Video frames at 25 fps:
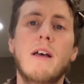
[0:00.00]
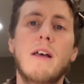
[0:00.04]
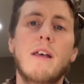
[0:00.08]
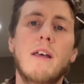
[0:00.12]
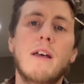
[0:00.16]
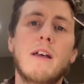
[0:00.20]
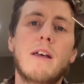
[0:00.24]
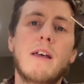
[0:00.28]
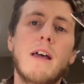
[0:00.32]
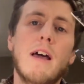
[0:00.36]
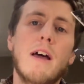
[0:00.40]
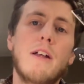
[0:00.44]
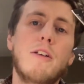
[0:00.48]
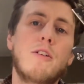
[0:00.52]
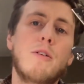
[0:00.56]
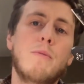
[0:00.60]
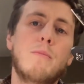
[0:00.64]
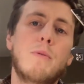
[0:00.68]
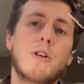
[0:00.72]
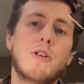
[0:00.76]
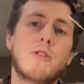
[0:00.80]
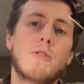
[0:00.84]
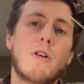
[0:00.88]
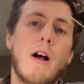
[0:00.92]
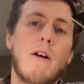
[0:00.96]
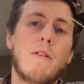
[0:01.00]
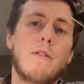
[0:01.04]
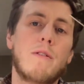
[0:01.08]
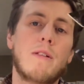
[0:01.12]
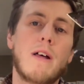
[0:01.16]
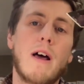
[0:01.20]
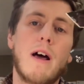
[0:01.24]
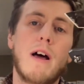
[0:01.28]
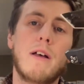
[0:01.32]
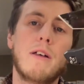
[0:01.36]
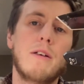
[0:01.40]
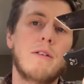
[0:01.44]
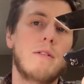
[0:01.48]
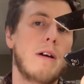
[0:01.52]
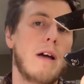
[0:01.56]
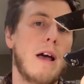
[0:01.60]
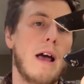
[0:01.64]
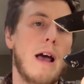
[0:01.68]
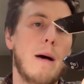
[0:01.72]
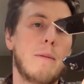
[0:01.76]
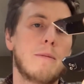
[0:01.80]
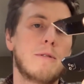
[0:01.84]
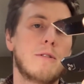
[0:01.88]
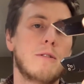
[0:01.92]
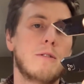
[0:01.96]
you can't do bushcraft with that. You
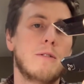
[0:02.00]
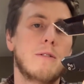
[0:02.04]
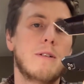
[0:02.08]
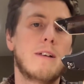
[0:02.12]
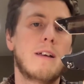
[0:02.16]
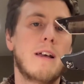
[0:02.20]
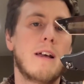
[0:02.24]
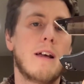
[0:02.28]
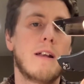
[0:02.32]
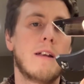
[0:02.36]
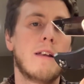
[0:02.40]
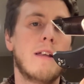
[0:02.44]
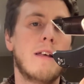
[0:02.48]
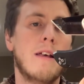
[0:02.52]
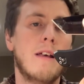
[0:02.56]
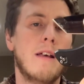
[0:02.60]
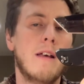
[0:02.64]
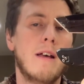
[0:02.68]
absolutely can.